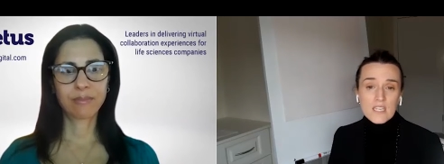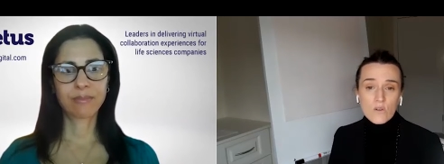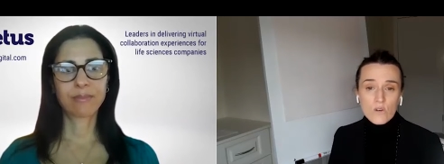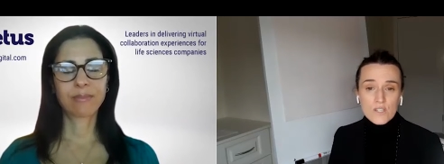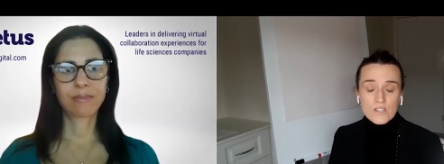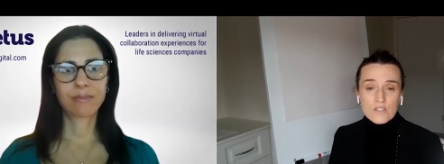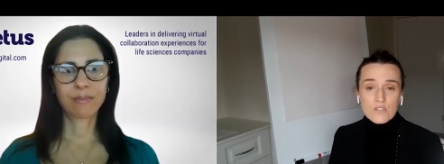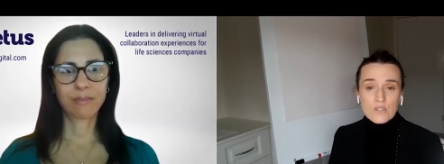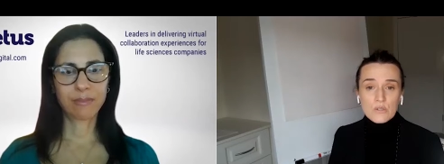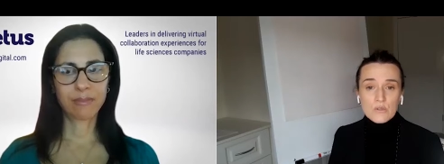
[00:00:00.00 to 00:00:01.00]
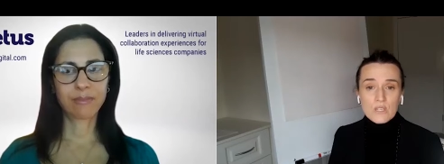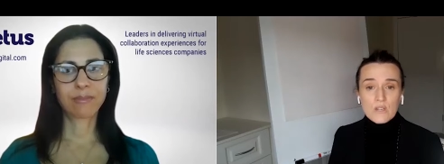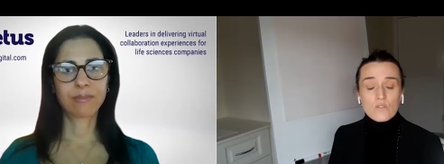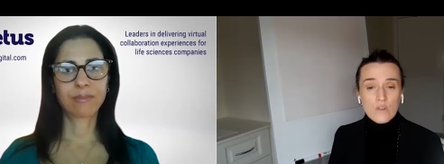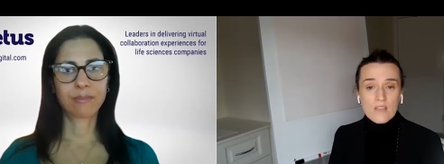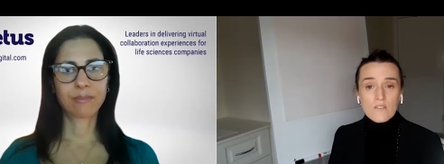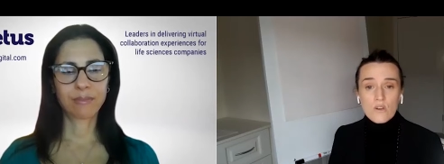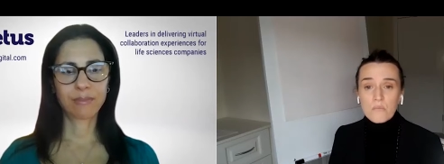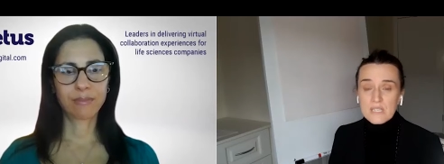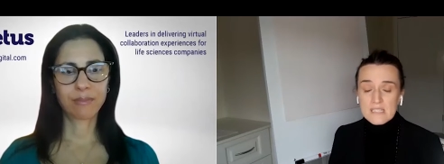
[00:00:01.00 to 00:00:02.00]
Speaker 1: in order to you know drive
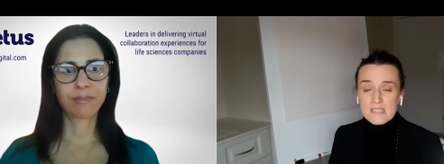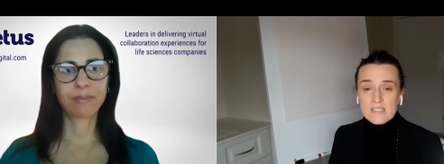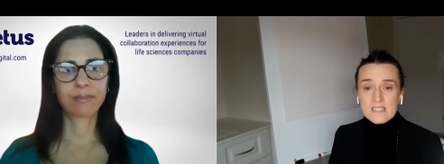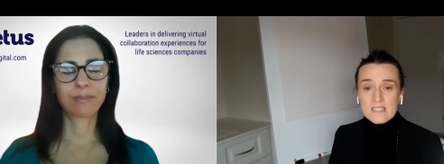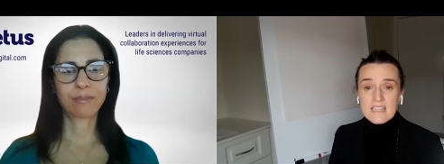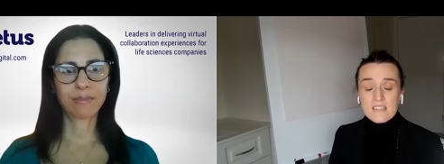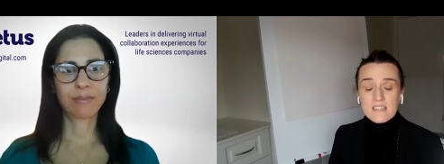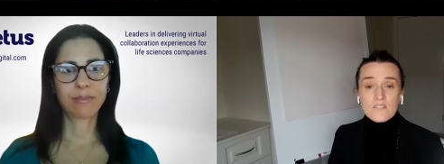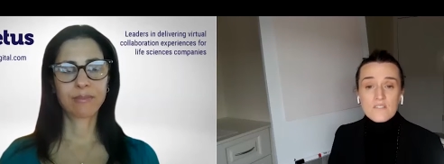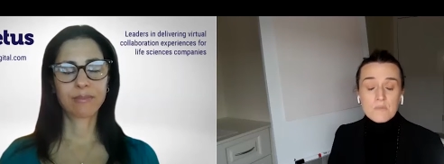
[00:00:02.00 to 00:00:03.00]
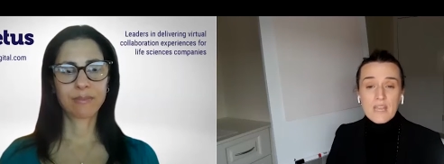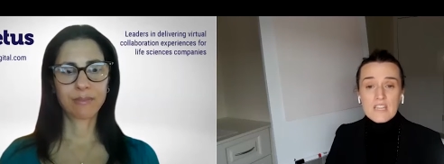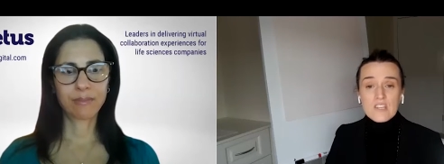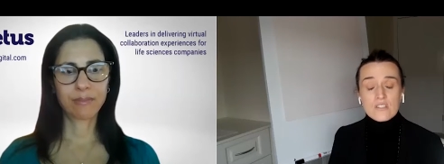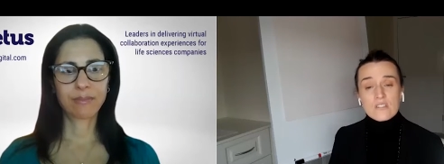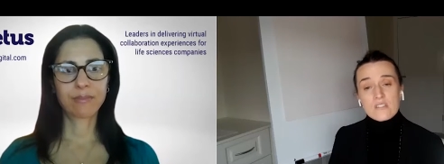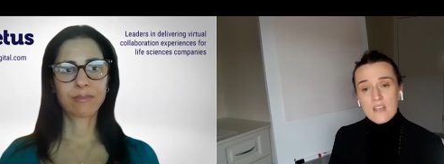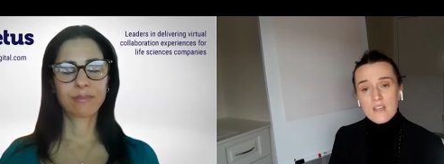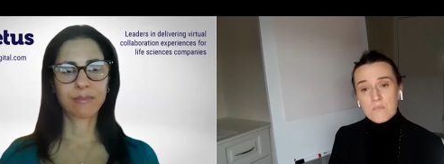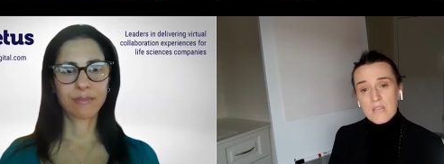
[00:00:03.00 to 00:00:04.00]
company success and obviously patient
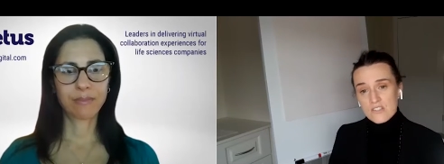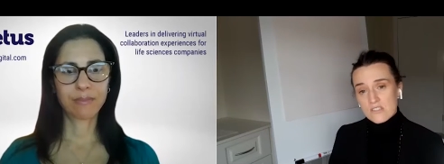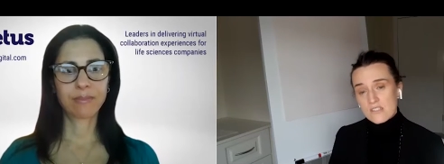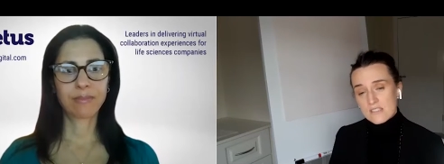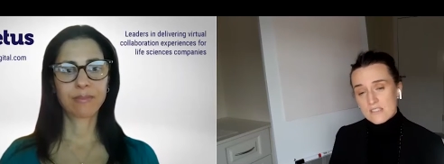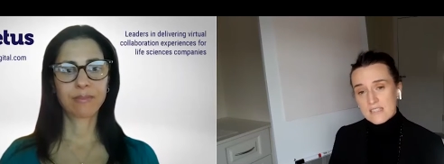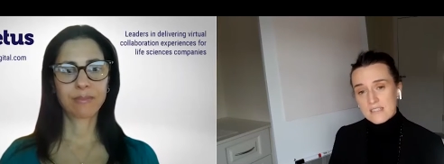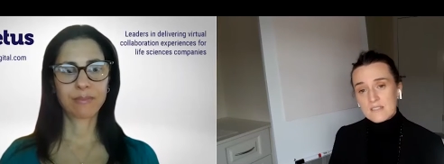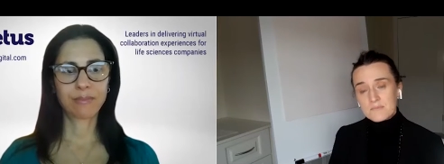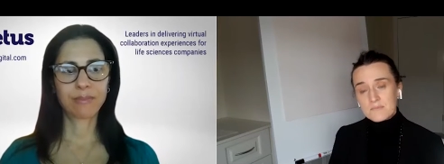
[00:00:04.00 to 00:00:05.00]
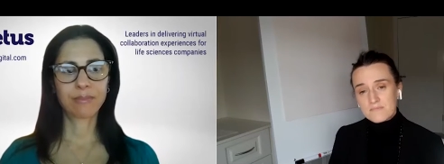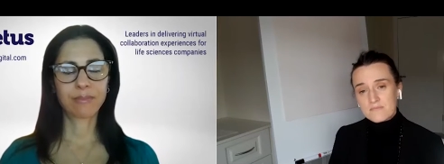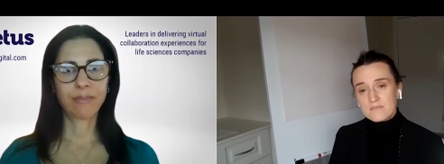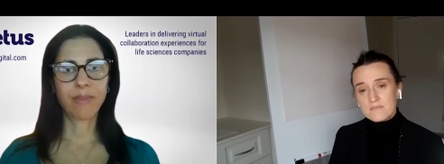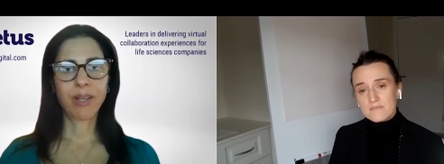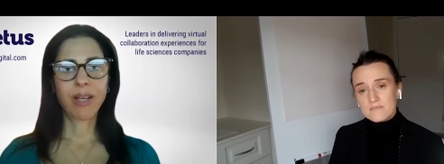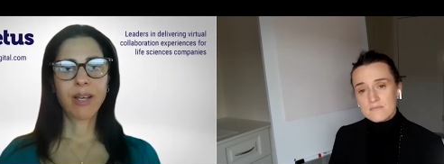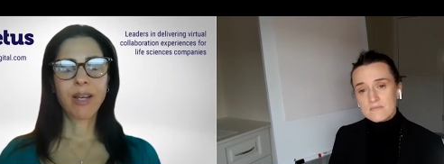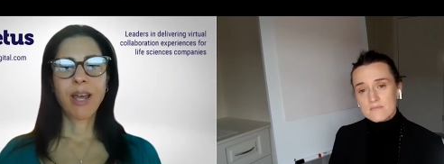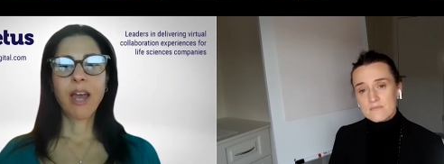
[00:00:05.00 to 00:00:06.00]
uh, patient success
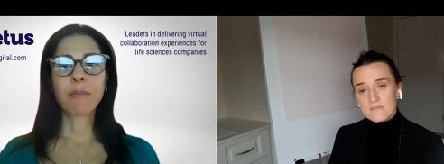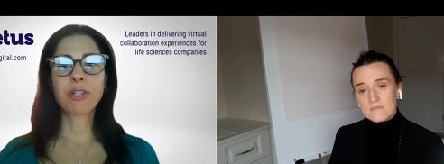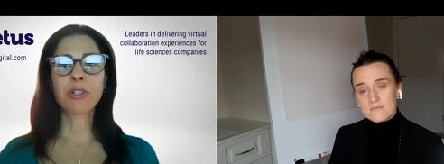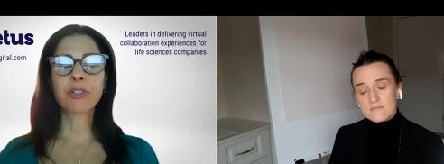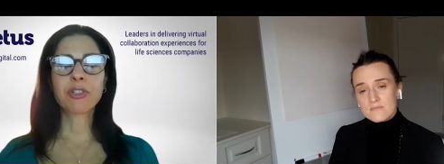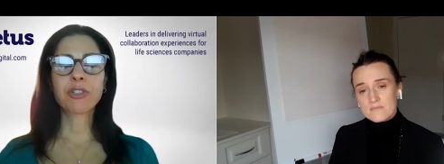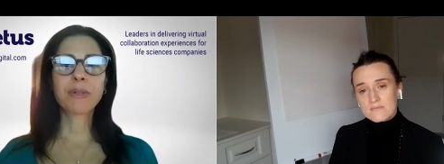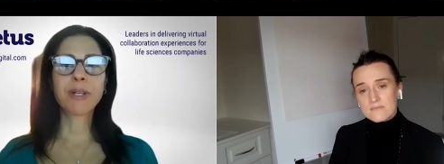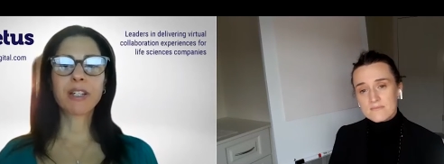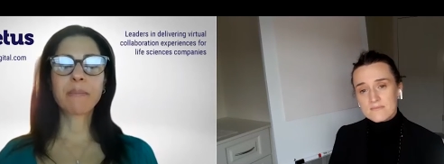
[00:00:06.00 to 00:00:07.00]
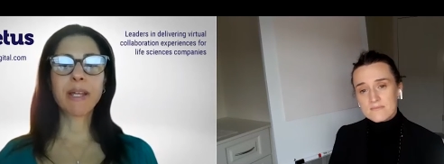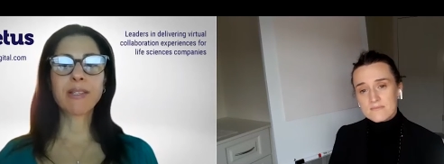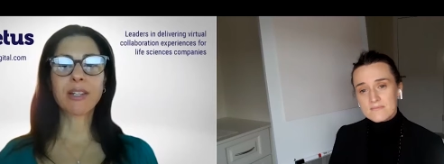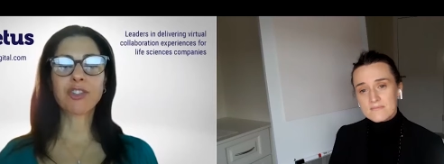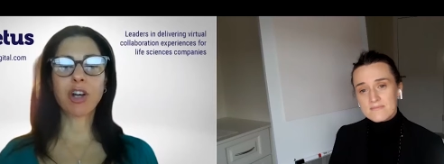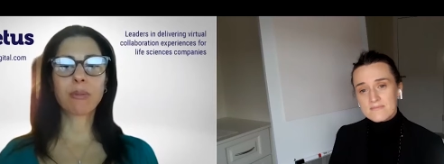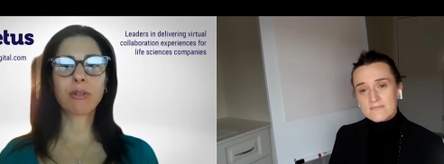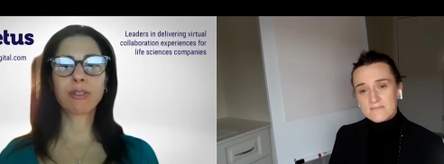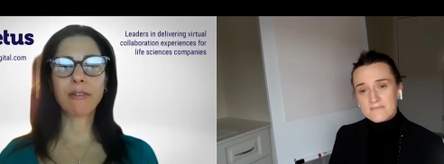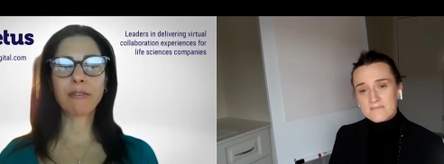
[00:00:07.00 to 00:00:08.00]
Speaker 2: emma you're doing an amazing job of
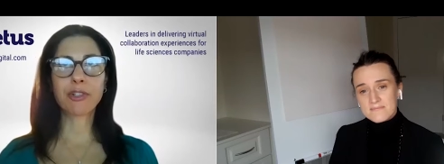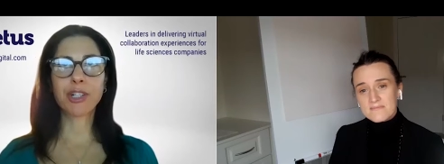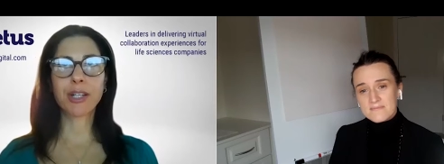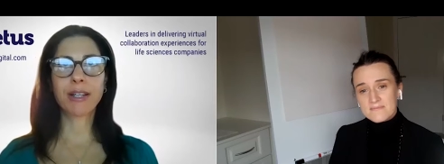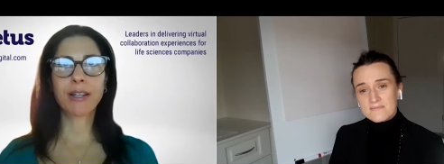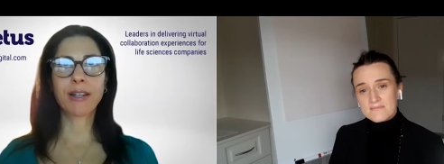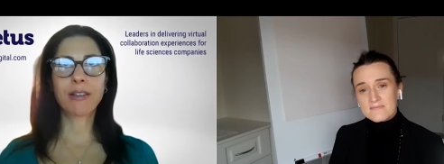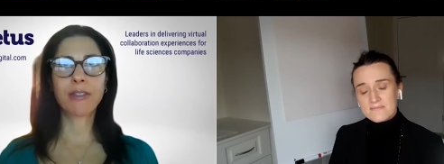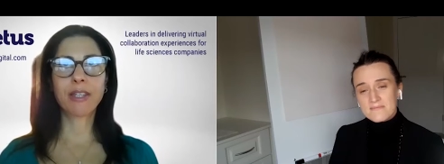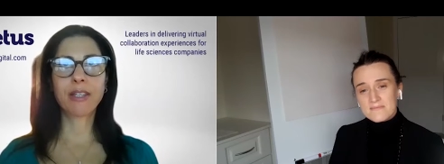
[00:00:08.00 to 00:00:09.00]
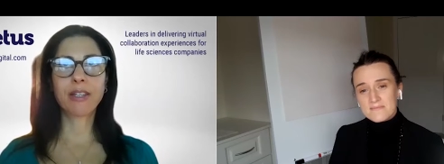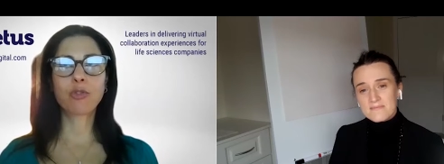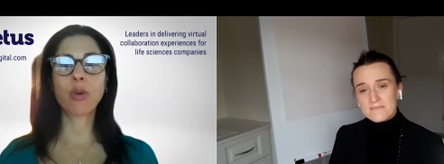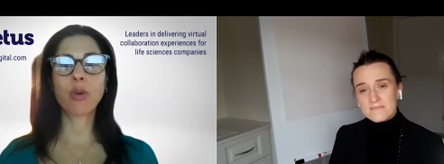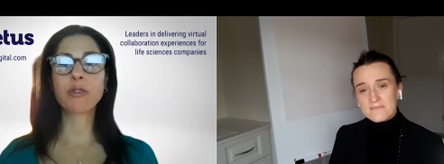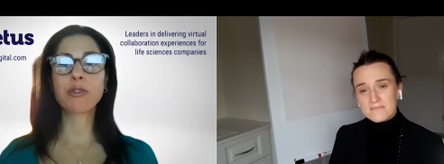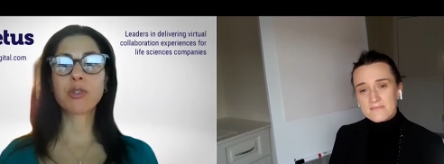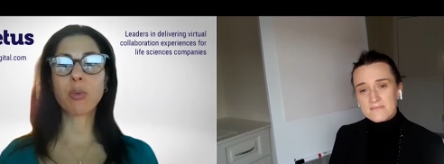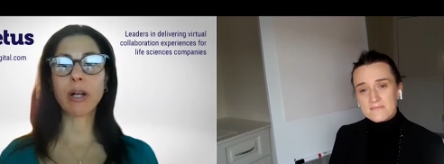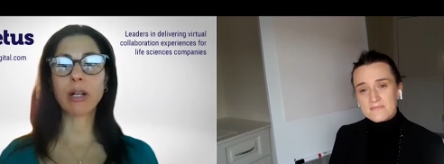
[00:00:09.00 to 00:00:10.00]
leveraging the
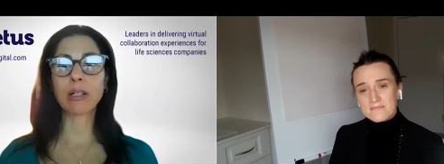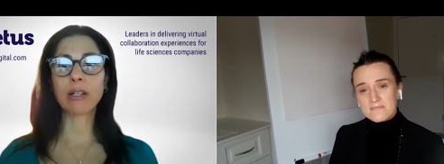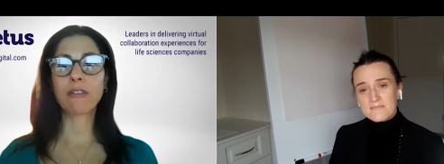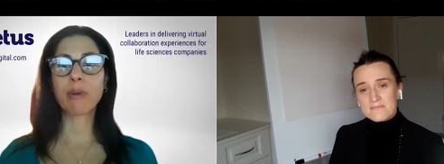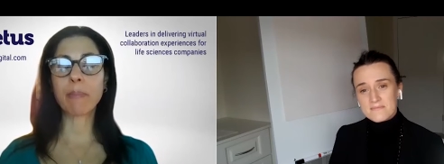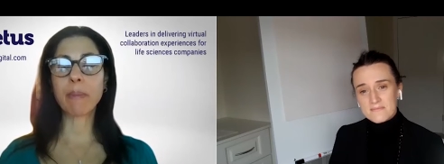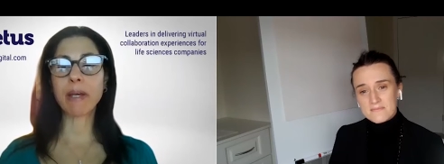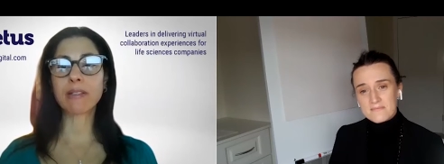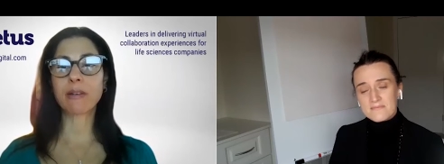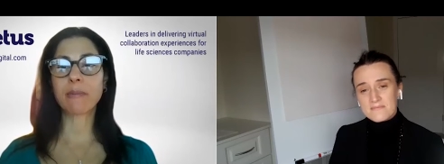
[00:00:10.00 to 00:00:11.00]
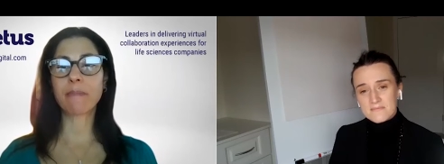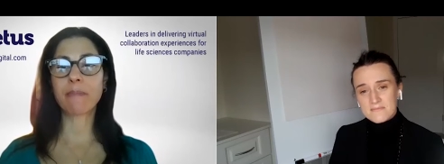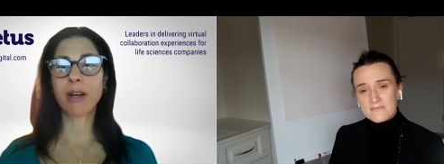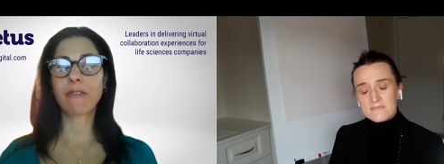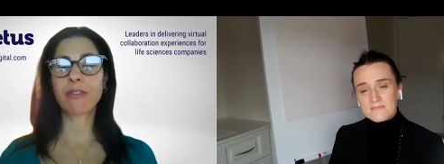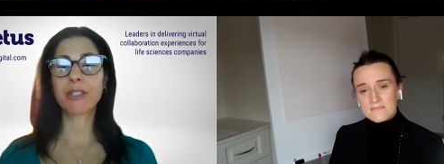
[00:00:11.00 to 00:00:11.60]
groundswell of momentum of the